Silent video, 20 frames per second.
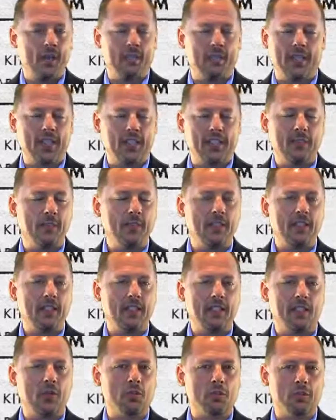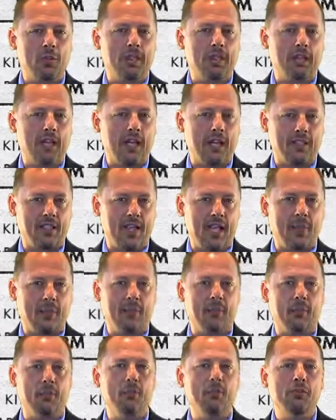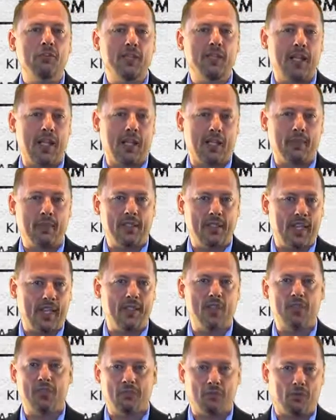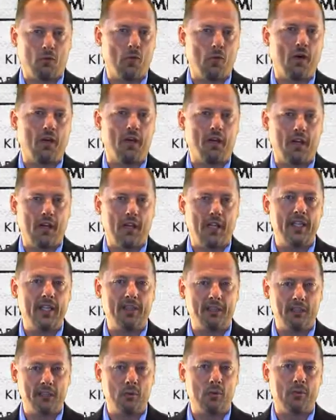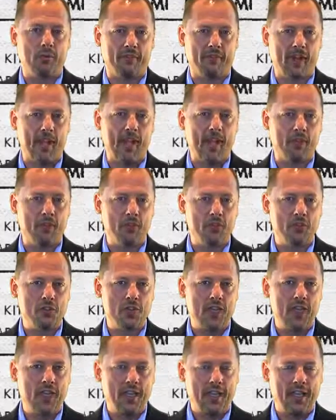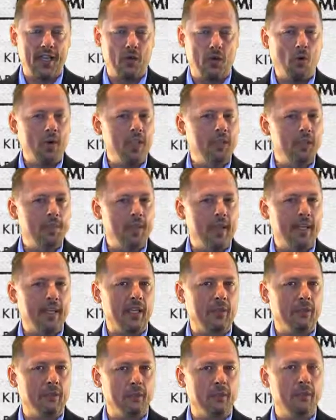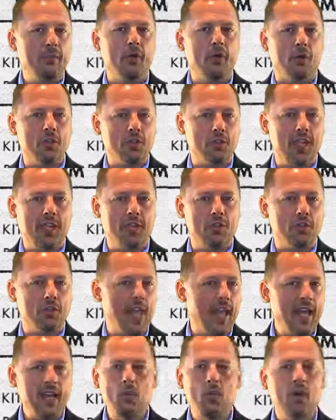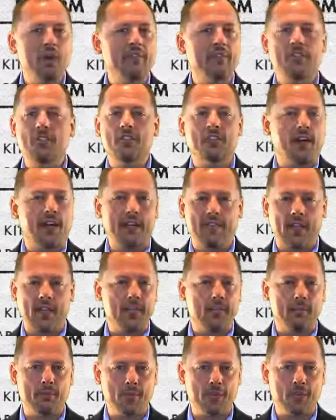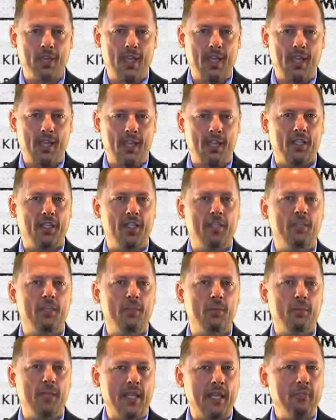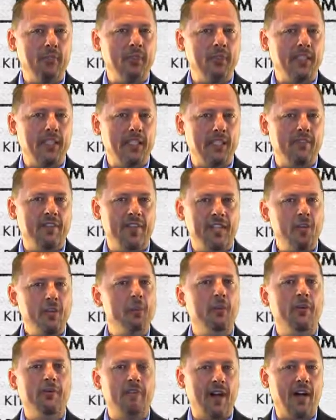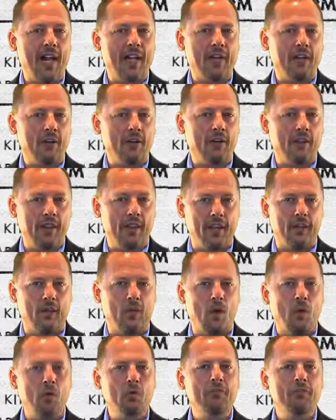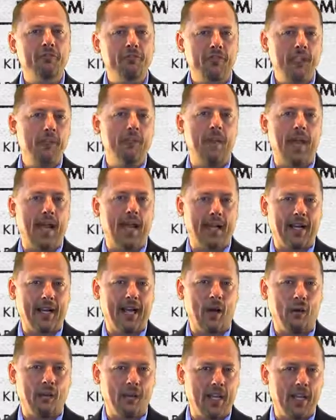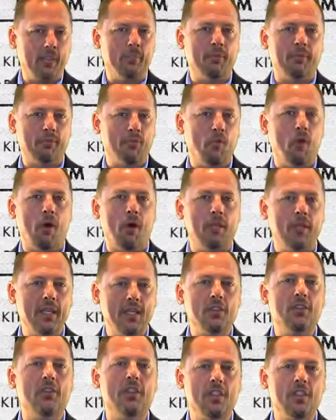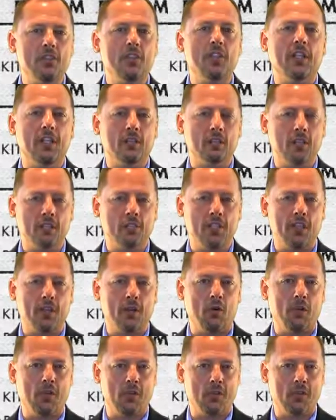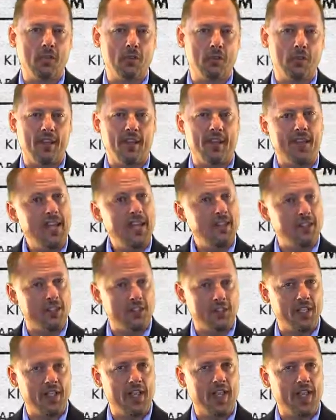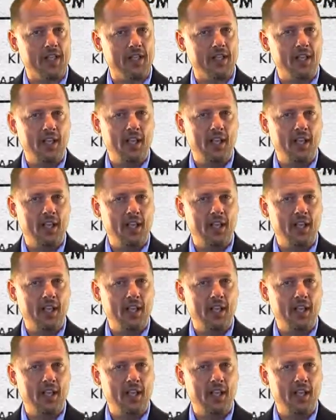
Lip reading: but they typically don't spend a lot of time on improving documentation for individual providers. In order to make improvement or change to any one of these 5 items, you need to be able to give each provider their own feedback on how they perform each of these skills in order to make sure that they understand